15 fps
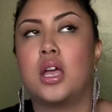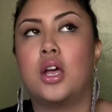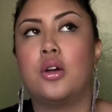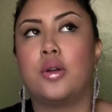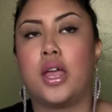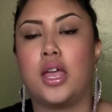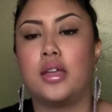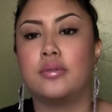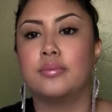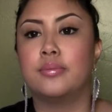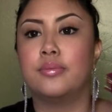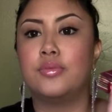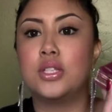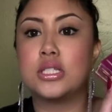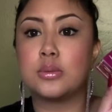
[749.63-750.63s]
Okay,
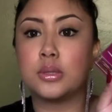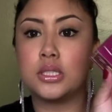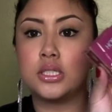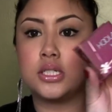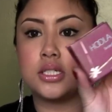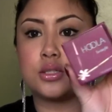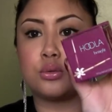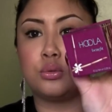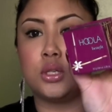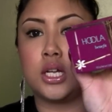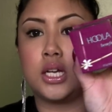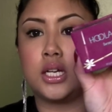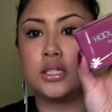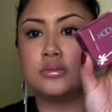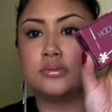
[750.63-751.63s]
this one is
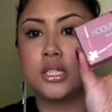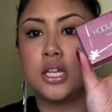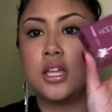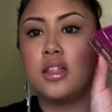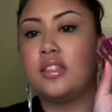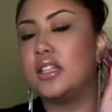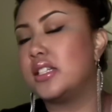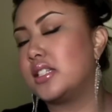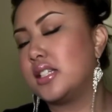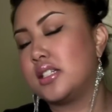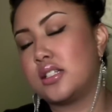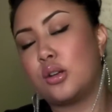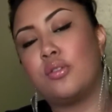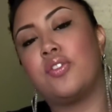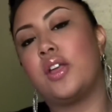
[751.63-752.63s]
Hoola. This is
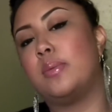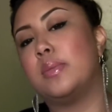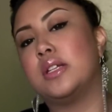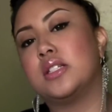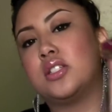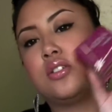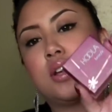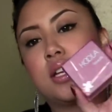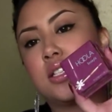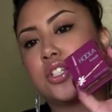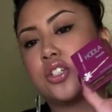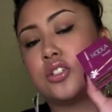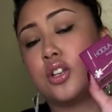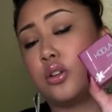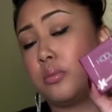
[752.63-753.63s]
so famous. You guys
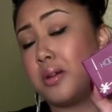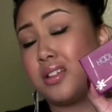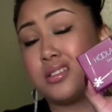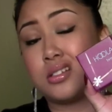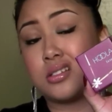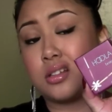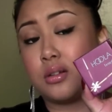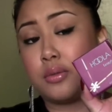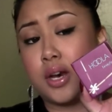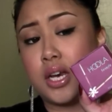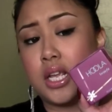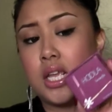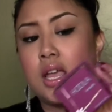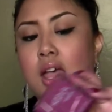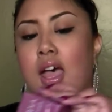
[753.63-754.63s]
should know about this
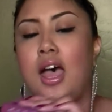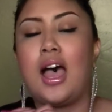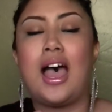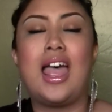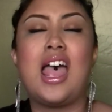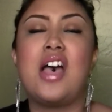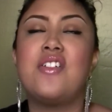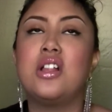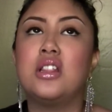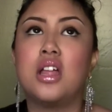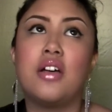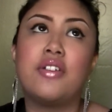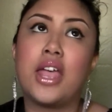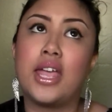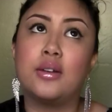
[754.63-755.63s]
already. I have a
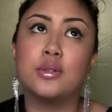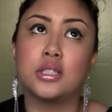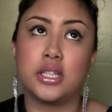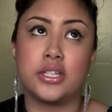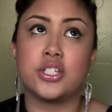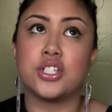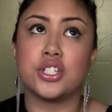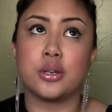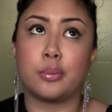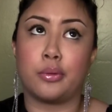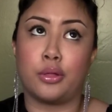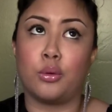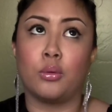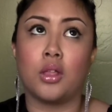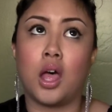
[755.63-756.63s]
love-hate relationship
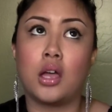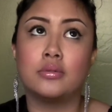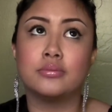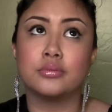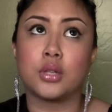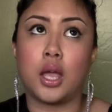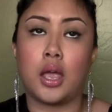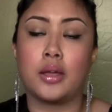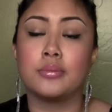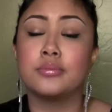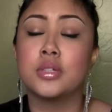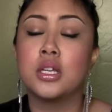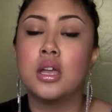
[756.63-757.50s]
with Hoola, okay?